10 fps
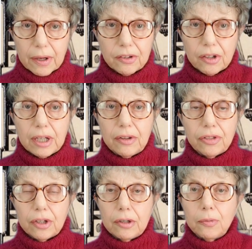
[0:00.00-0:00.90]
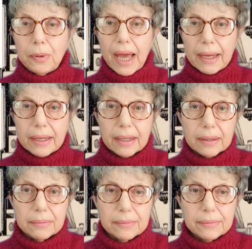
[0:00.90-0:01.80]
underneath the
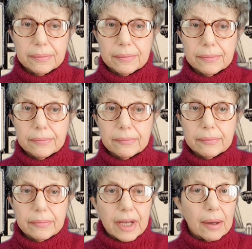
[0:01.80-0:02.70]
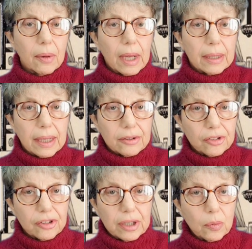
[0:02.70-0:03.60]
Lubyanka. Now, let's
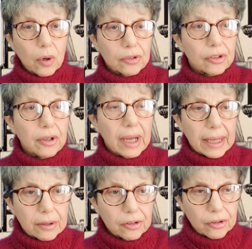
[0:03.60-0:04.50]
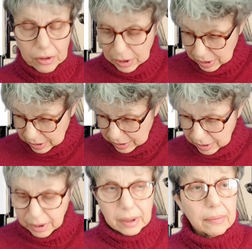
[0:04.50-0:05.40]
see what's next.
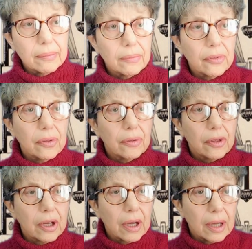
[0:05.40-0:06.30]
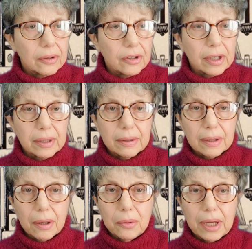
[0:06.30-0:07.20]
Um, the Guardian. Oh,